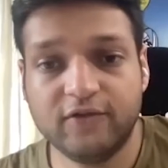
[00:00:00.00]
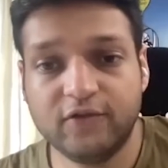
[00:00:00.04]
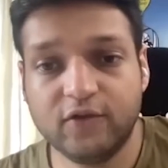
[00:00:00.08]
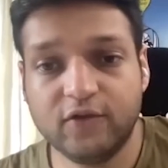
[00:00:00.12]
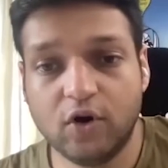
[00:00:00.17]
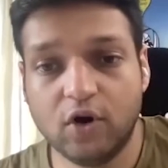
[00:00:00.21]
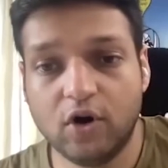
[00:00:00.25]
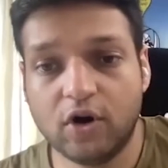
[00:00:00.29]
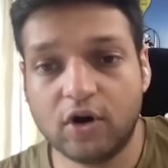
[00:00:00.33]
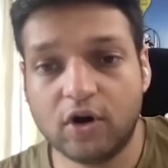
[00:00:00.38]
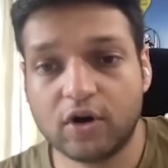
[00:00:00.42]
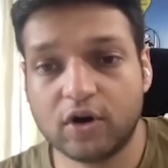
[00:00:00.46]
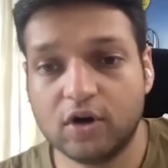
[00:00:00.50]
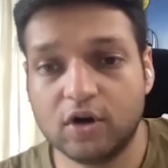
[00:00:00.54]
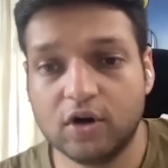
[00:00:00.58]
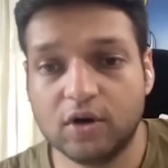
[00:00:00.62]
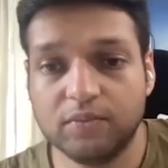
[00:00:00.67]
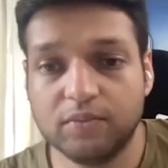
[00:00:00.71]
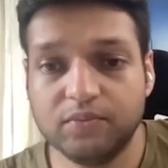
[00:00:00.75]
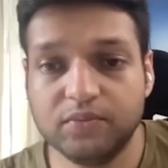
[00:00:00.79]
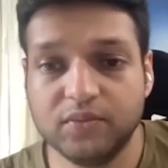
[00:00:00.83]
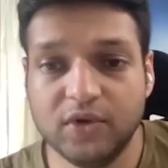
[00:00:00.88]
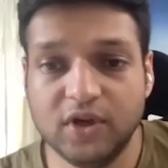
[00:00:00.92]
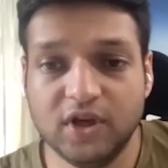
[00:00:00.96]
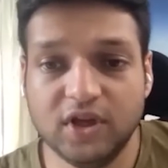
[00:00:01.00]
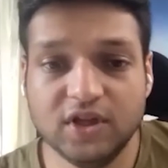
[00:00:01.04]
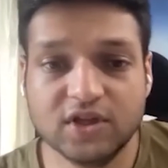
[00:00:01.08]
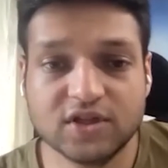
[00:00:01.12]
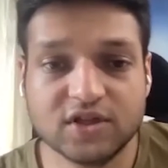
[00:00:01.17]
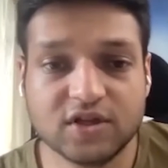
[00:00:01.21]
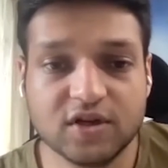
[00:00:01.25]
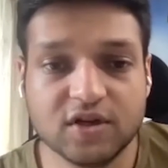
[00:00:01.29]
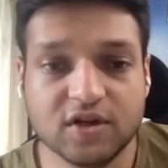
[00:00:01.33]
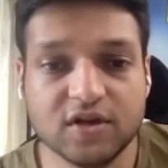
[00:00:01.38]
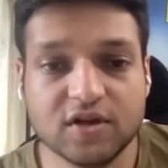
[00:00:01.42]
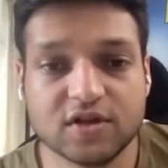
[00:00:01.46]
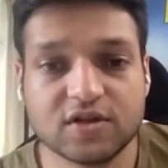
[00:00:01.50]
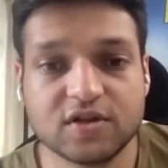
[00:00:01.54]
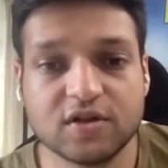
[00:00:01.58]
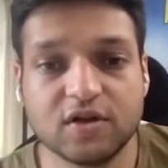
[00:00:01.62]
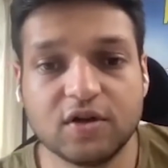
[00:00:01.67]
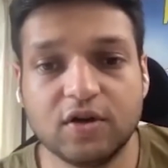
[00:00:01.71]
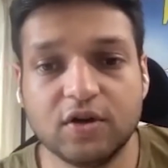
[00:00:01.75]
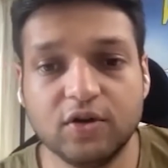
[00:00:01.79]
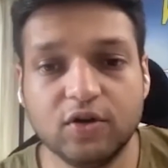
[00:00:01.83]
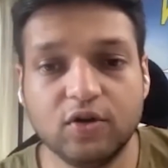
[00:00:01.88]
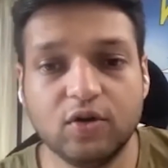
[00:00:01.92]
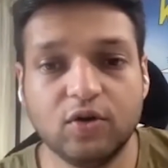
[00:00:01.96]
For instance,
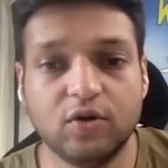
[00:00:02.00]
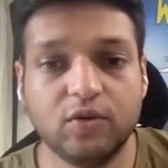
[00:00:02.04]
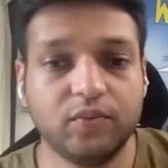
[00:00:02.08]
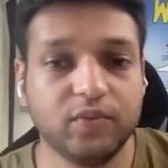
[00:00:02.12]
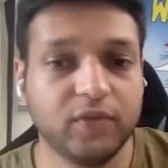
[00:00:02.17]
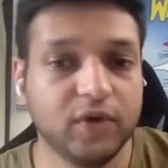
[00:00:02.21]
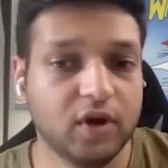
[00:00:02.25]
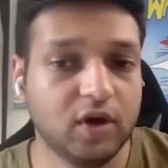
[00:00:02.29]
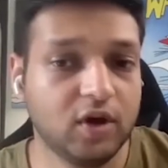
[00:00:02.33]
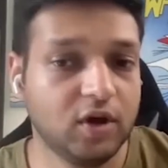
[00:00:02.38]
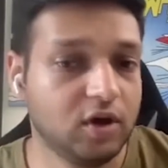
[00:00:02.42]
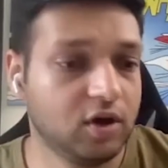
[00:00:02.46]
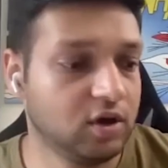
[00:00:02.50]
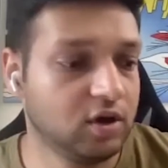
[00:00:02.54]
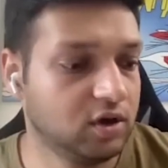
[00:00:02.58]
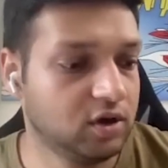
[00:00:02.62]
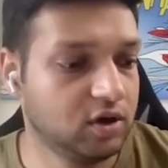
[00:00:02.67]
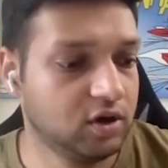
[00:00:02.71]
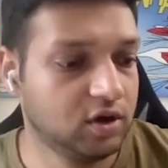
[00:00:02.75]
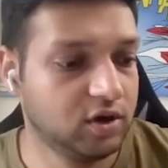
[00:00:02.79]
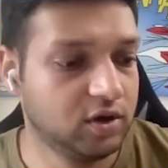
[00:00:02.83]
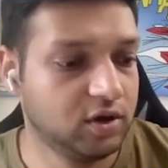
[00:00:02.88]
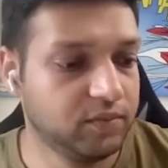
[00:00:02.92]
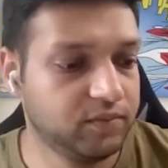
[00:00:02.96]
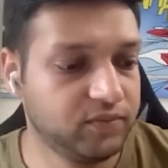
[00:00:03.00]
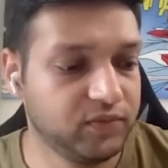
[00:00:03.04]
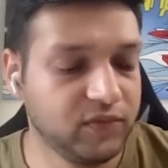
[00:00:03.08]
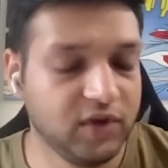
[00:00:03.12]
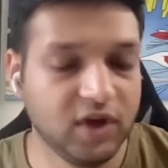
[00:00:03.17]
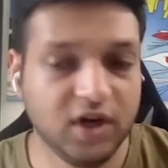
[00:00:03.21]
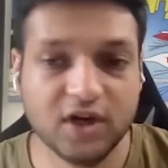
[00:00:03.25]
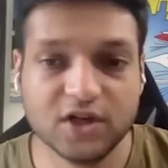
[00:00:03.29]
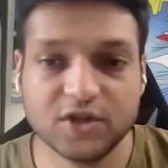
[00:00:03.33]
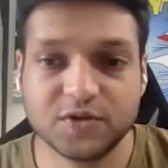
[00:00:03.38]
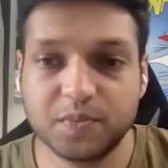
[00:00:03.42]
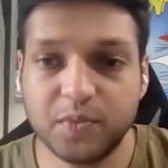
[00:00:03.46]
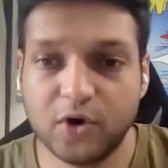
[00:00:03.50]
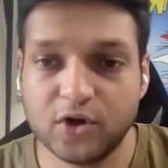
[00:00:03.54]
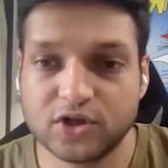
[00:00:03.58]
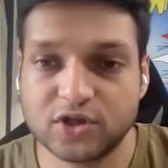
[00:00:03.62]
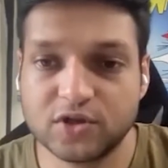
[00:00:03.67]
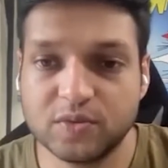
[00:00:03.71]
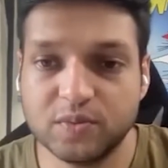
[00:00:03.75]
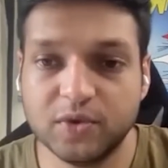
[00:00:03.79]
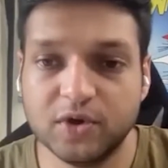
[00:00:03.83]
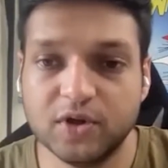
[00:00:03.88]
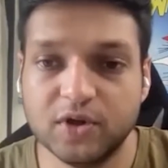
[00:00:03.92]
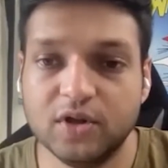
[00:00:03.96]
you know, it is
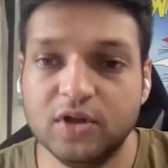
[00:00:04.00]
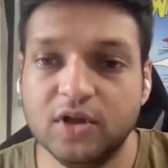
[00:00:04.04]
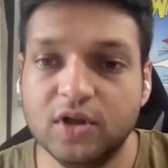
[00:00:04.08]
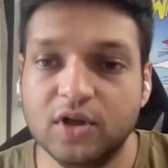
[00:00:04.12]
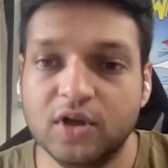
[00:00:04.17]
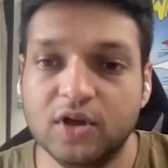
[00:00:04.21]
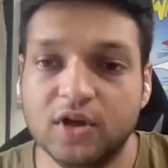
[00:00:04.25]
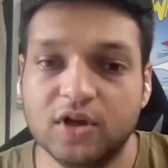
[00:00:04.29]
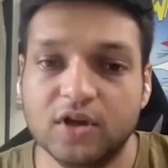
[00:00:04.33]
possible